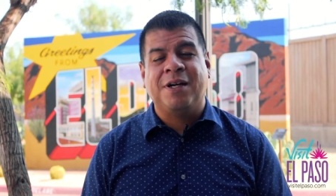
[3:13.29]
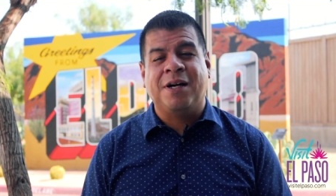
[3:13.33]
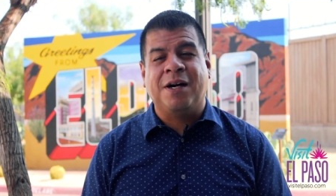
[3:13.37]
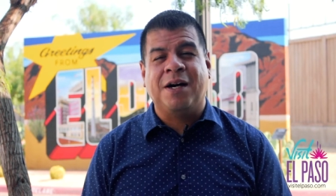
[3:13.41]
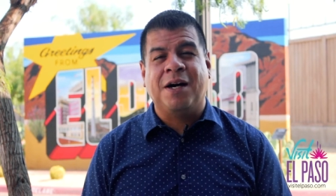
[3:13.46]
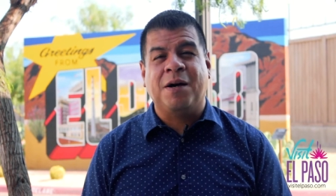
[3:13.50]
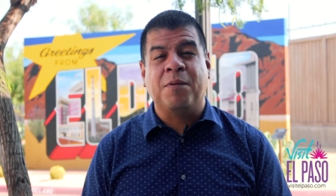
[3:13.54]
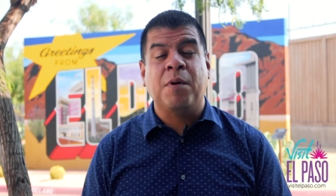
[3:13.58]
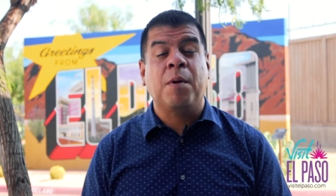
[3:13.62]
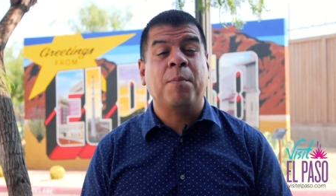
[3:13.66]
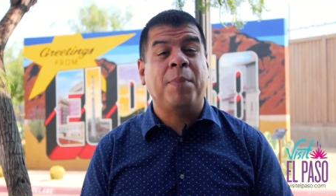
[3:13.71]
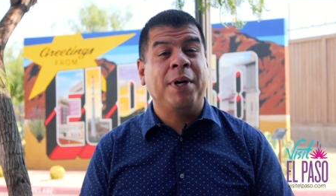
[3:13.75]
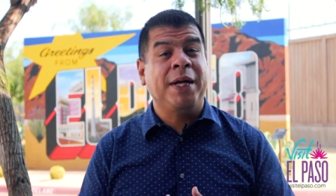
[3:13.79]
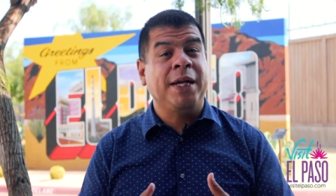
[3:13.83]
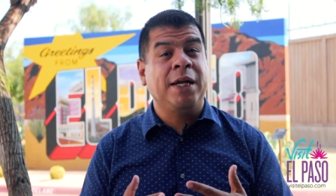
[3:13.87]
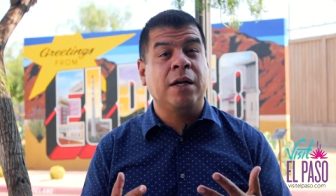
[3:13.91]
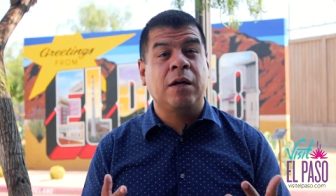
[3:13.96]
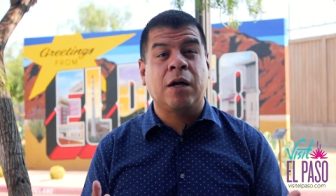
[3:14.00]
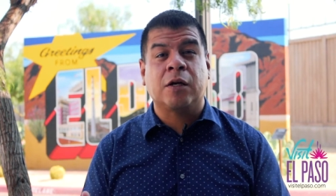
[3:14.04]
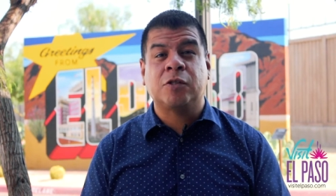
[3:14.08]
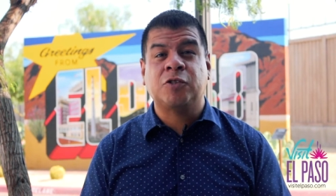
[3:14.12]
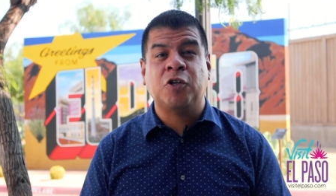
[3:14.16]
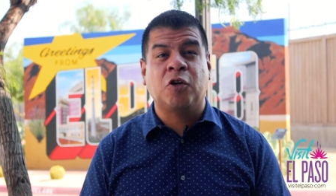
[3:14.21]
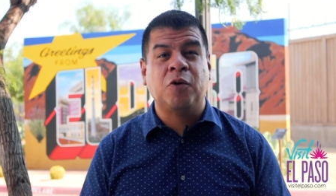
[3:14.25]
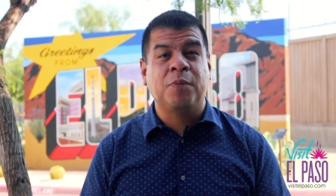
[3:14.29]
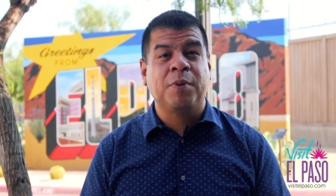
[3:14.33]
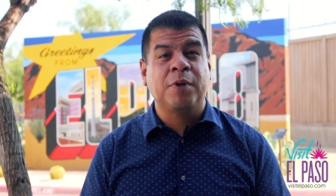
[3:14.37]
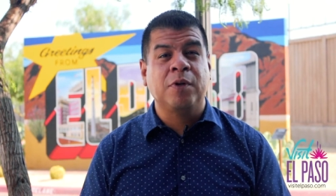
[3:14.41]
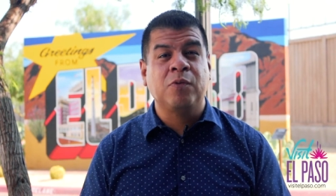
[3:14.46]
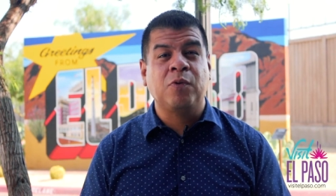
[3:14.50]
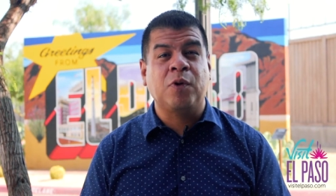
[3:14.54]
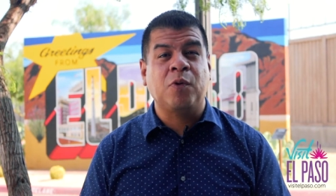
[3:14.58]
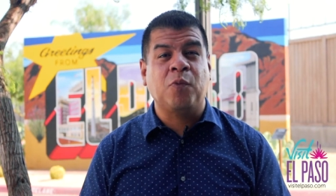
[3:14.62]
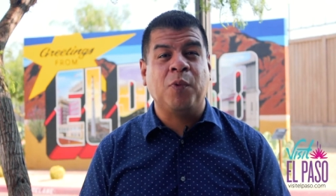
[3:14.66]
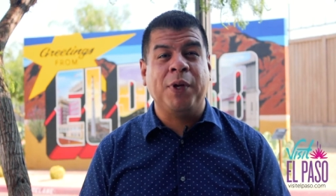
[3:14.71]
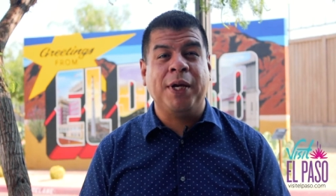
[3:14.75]
Uh, but in
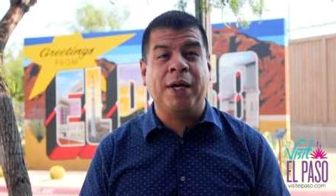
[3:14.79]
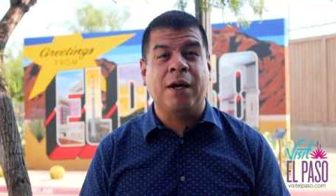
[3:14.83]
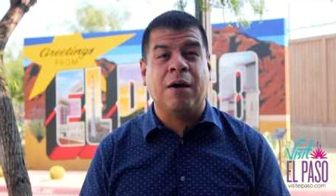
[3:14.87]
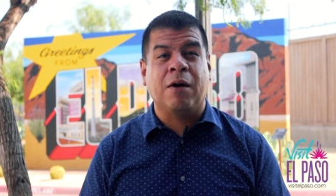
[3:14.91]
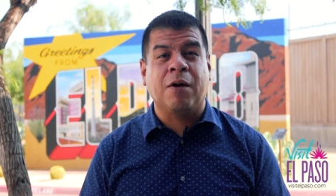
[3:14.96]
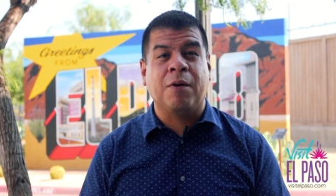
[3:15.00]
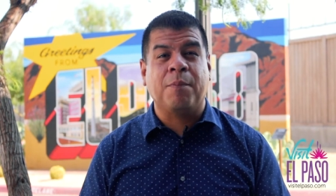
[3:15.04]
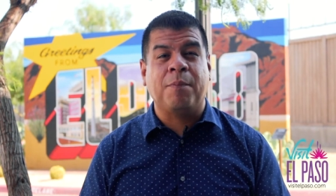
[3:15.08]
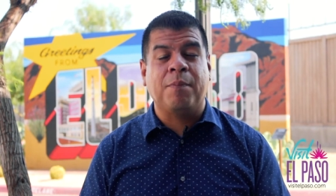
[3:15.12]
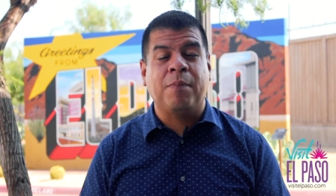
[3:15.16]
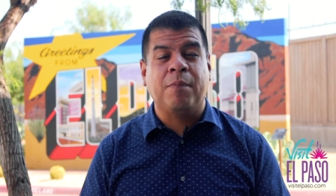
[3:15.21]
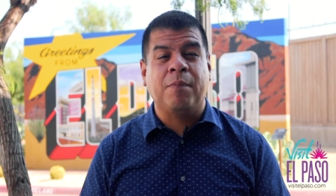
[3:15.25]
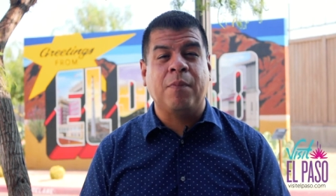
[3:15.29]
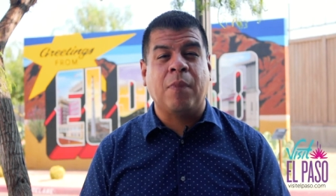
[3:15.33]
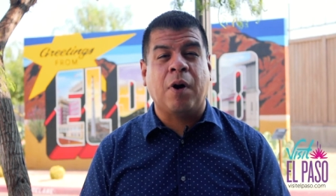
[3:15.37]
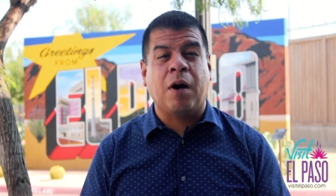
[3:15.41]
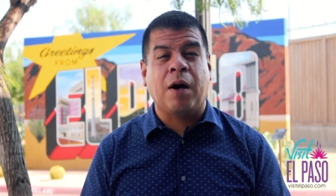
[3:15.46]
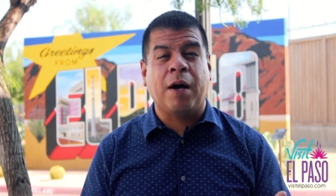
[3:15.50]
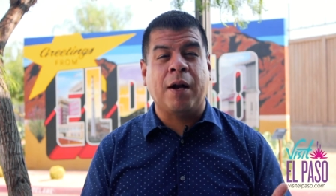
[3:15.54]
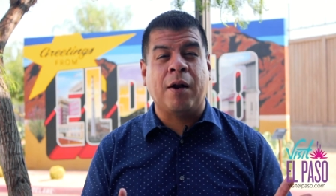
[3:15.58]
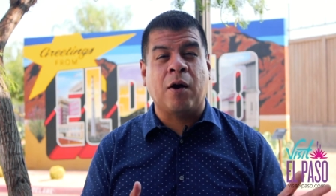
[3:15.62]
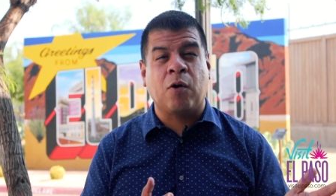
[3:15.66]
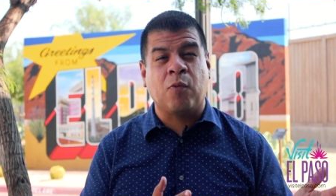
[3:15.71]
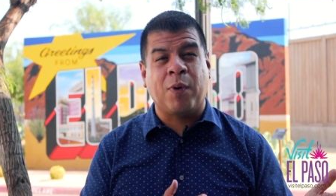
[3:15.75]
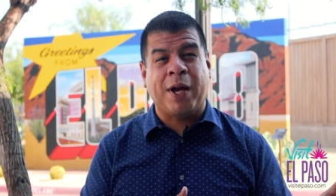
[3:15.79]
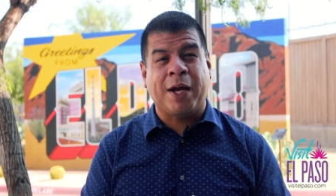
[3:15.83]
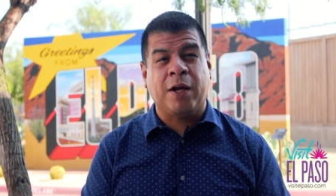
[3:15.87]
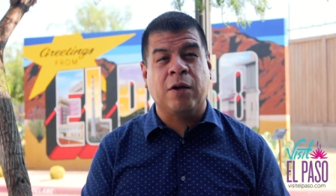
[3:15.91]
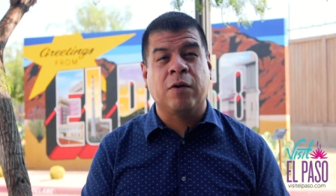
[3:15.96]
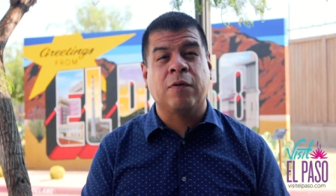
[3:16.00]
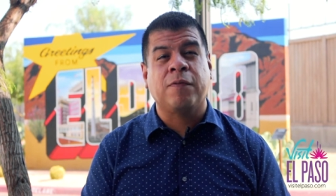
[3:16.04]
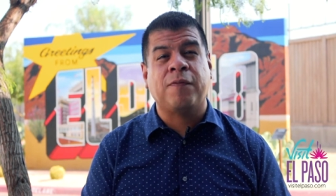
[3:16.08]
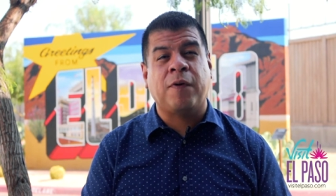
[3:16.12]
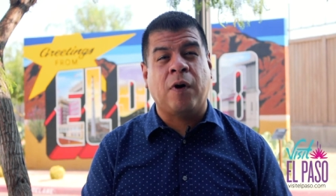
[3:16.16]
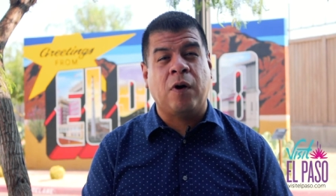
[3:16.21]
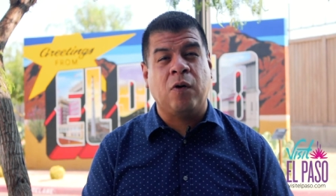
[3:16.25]
October, when we are in our
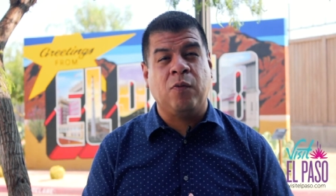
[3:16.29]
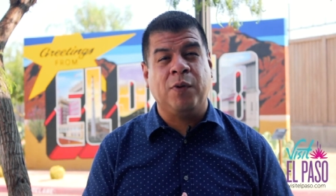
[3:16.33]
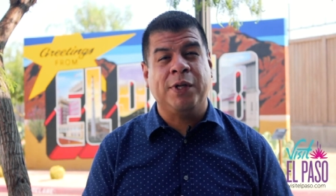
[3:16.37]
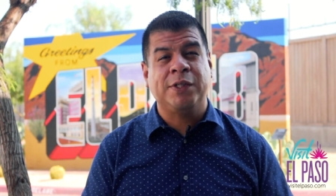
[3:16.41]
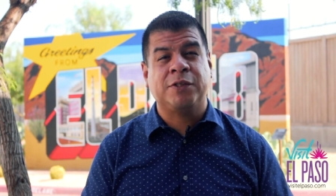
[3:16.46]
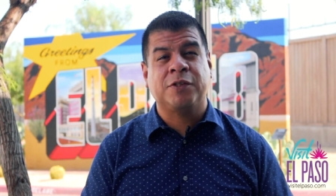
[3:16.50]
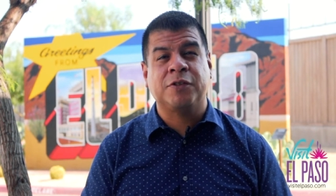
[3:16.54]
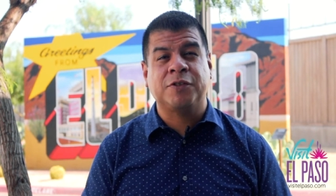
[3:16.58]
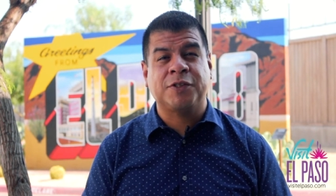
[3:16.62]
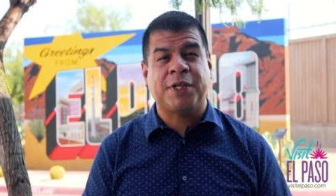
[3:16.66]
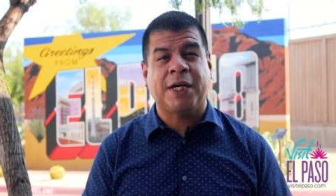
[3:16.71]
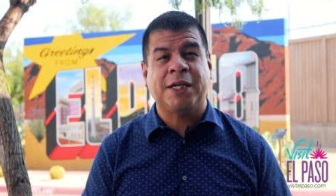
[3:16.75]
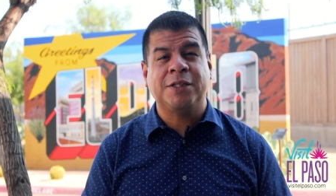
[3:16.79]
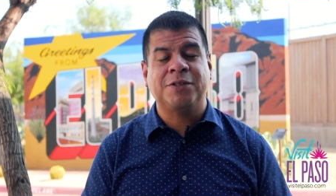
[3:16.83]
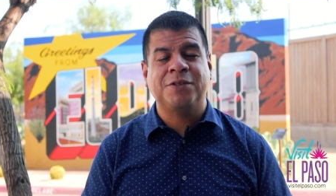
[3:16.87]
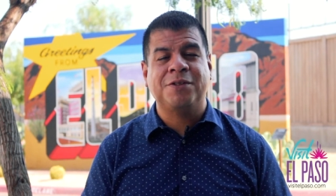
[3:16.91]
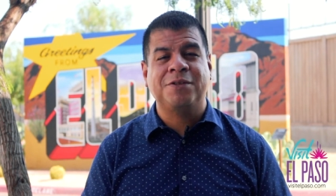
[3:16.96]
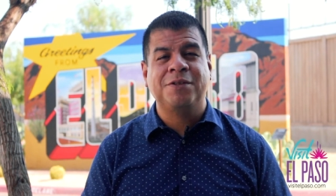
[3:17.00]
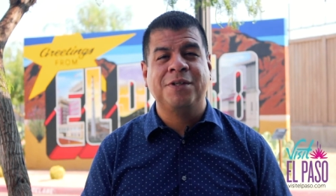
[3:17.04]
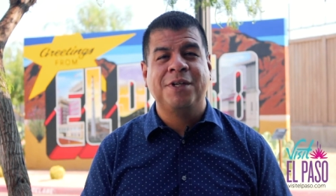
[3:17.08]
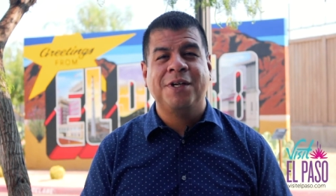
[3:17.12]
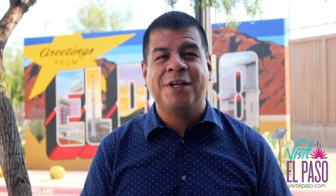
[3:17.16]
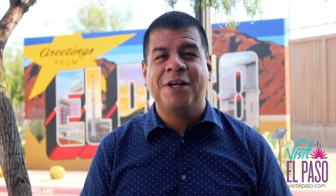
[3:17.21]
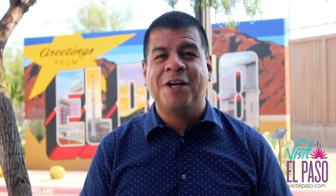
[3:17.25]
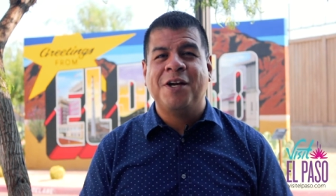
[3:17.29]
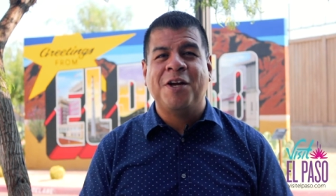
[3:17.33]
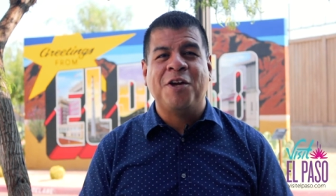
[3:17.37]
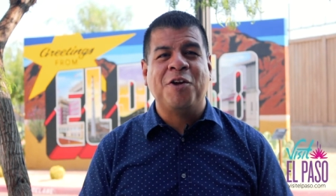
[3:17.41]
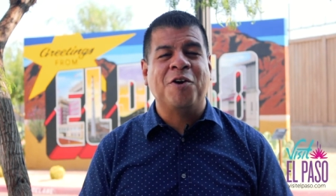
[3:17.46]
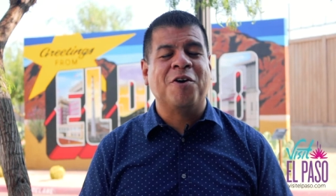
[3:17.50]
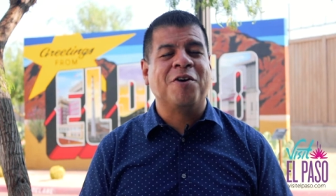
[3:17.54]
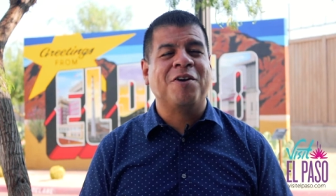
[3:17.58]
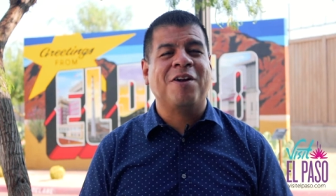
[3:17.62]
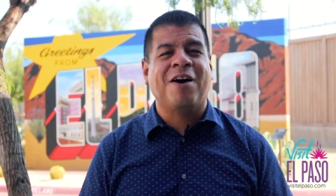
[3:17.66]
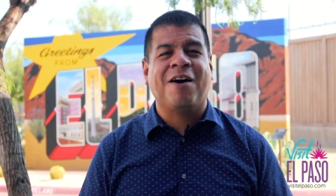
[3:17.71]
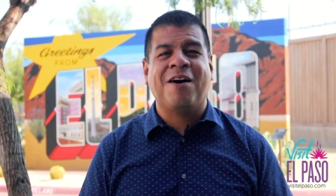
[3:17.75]
regular fall winter schedule,
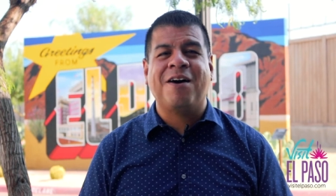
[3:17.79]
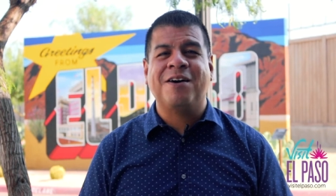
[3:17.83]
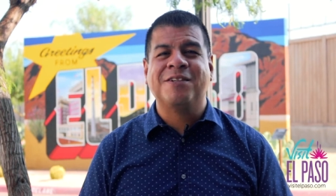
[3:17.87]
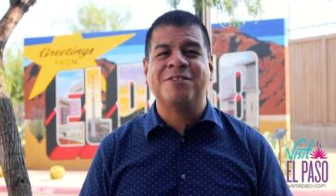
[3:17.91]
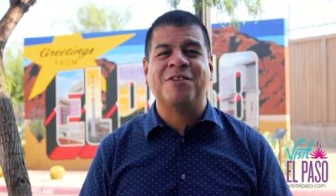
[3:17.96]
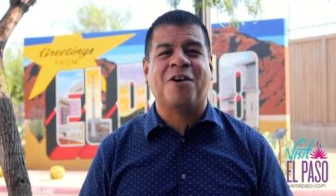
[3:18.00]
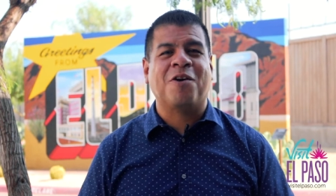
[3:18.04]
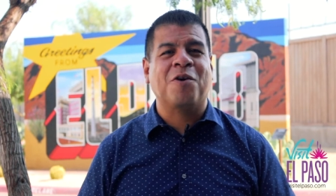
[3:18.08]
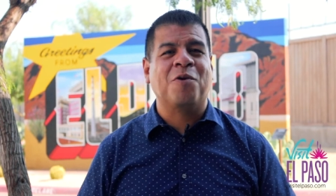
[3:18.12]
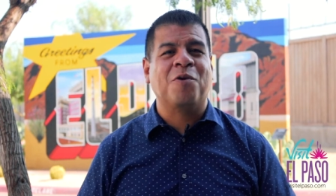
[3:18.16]
your dogs